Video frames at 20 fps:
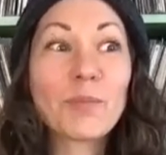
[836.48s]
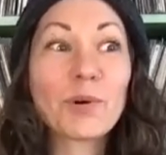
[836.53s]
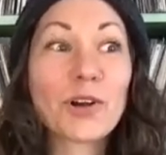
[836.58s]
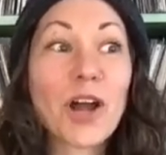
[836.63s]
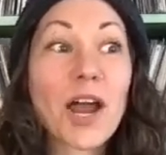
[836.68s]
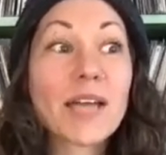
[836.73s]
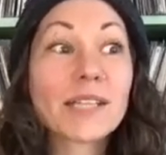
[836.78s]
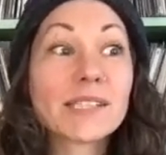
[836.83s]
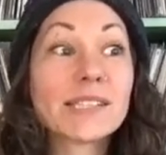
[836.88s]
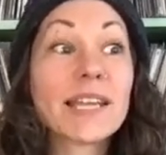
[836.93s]

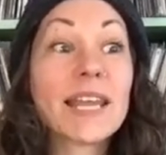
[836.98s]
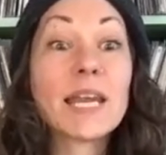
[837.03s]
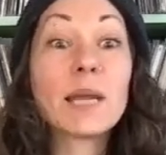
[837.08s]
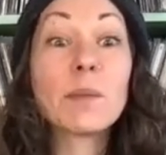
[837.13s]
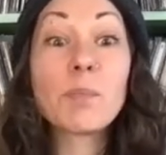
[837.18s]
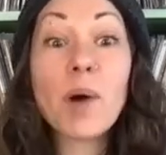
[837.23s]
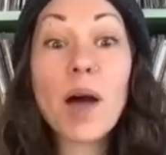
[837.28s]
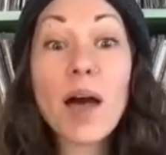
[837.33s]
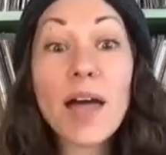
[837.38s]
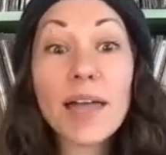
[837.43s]

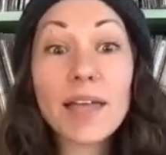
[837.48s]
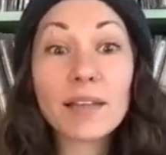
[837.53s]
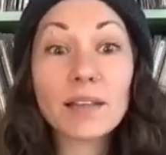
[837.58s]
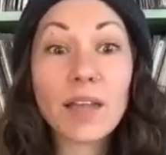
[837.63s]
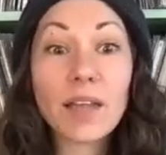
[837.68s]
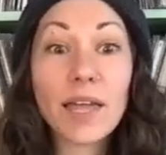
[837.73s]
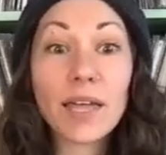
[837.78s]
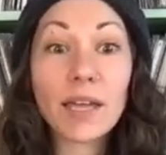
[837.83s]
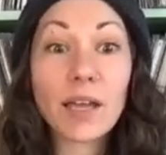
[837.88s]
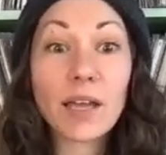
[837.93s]
procrastinating, but
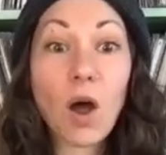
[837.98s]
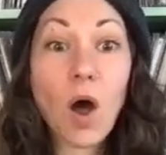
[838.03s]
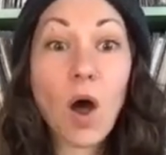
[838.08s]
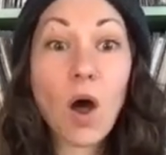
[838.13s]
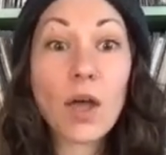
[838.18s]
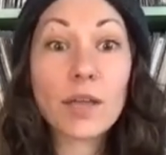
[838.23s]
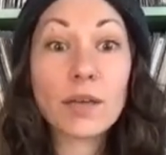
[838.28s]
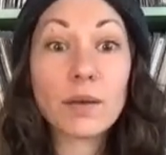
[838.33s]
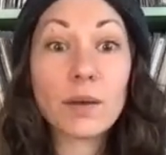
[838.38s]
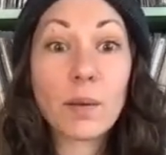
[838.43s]
like
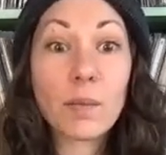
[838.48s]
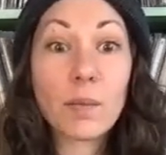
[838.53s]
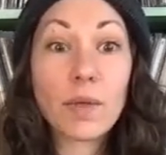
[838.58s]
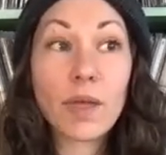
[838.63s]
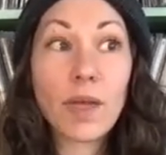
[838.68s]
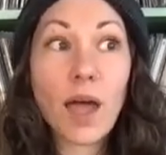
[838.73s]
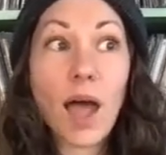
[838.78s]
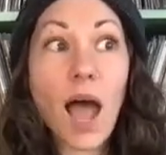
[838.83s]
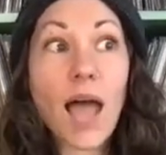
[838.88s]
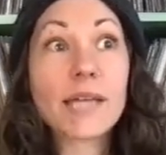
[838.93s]
on
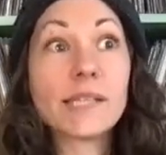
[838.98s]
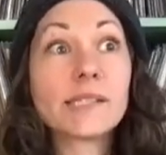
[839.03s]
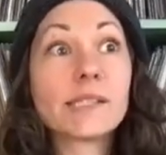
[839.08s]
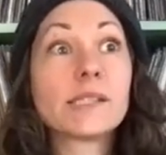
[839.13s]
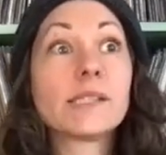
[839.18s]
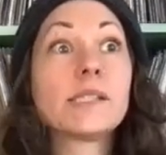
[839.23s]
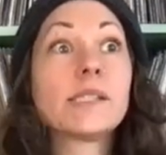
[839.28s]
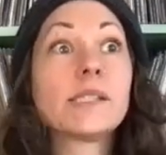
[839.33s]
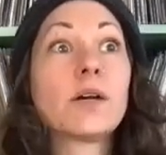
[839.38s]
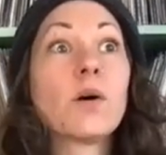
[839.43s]
I
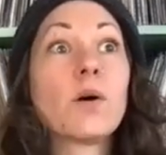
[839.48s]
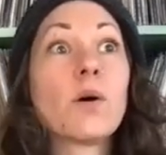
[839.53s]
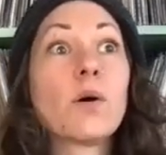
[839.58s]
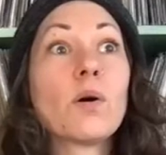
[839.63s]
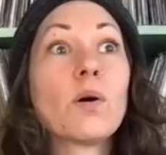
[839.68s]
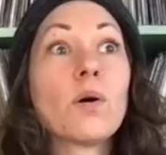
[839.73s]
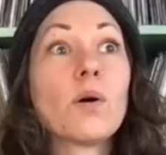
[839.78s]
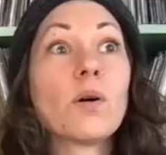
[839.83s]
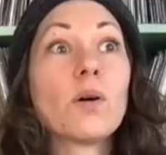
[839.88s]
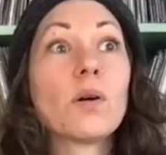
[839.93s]

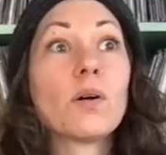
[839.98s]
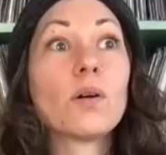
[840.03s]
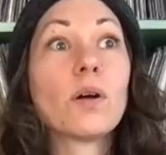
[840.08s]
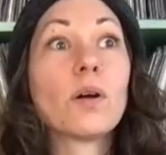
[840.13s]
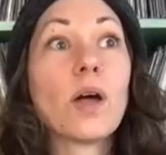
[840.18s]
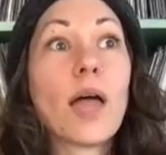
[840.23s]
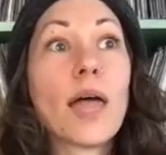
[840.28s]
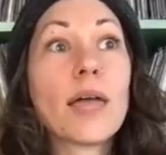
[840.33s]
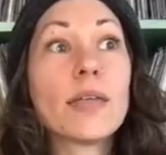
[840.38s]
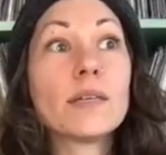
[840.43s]
still
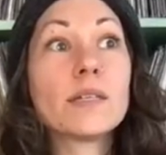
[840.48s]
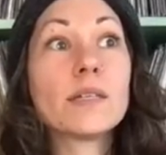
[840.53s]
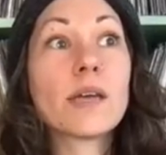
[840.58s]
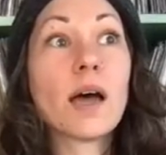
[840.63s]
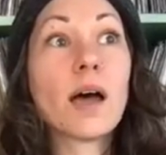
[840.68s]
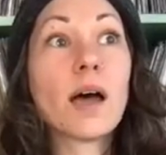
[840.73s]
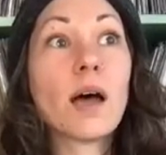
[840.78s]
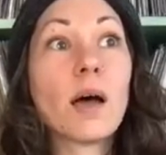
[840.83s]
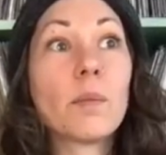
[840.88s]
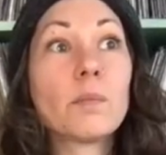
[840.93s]
end
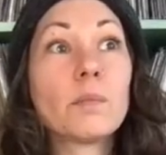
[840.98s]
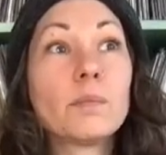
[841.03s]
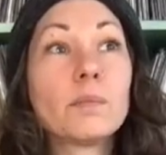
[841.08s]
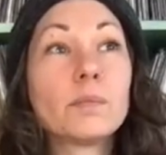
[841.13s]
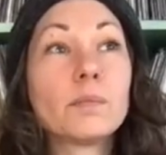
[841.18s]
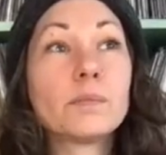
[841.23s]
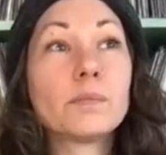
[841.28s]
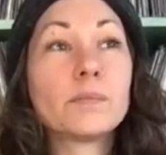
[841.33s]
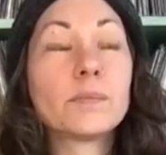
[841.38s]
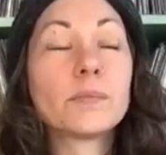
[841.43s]
up
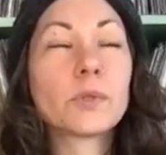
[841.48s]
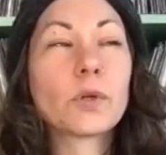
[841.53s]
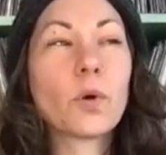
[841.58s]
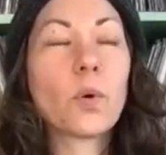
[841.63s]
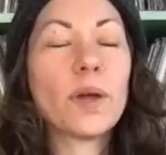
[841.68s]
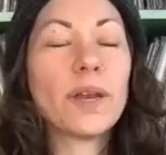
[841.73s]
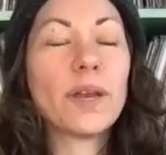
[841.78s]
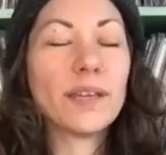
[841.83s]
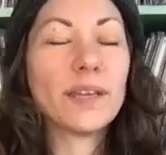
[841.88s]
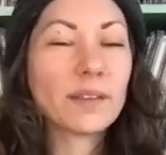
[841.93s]

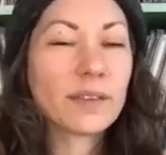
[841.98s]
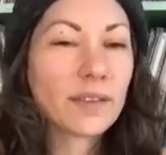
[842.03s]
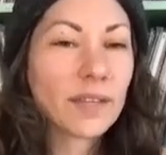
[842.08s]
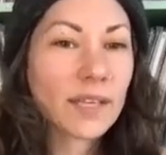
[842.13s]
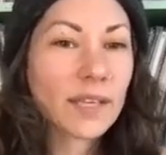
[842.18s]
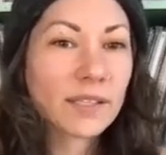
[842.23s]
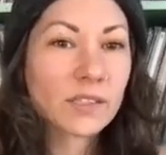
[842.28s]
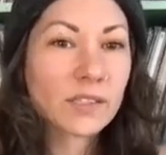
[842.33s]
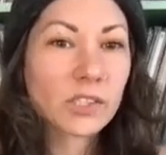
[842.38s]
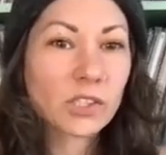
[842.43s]
quitting
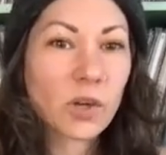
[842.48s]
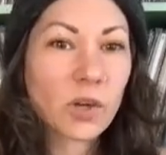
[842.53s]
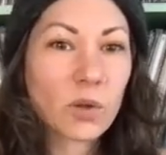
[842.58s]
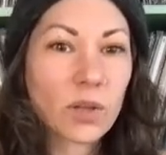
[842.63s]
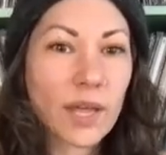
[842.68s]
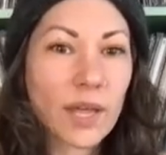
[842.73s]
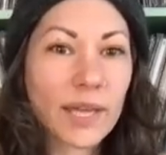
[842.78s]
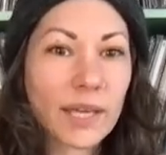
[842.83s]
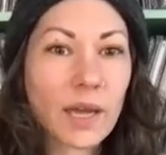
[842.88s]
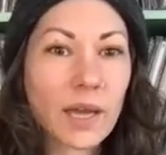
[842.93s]
things. So
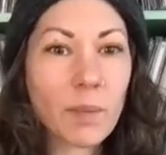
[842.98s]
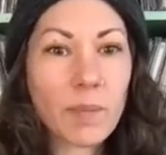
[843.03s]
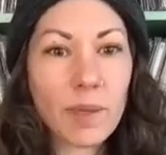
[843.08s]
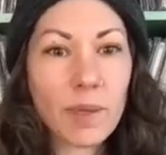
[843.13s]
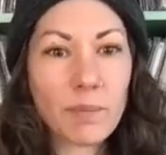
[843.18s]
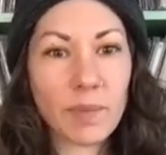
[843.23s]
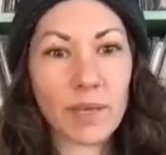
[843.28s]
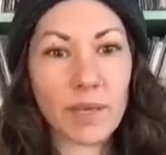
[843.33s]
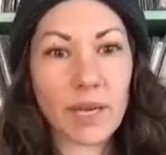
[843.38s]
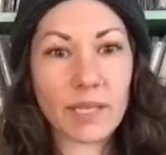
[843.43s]
like
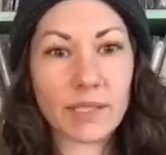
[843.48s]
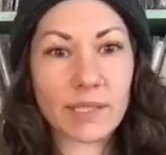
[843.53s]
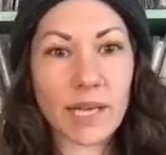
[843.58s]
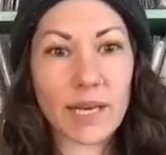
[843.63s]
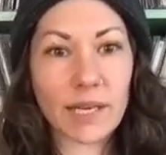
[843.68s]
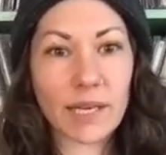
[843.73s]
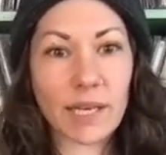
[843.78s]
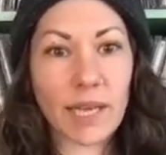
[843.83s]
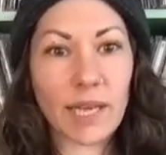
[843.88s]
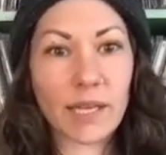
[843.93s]
commitment and
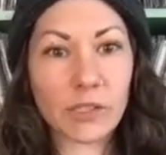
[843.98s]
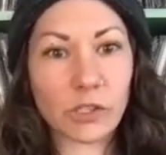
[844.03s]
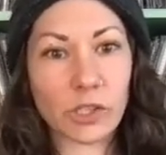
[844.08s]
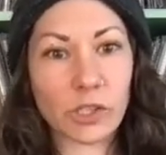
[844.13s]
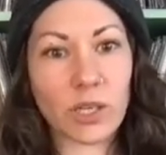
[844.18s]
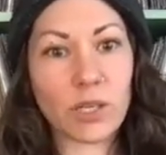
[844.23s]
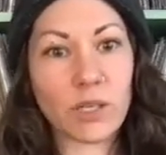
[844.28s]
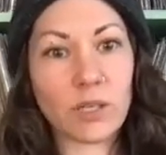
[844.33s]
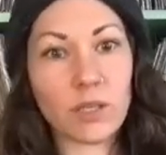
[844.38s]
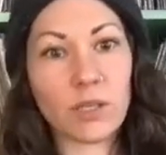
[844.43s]

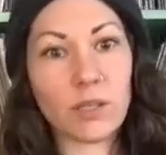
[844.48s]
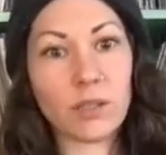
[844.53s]
dedication.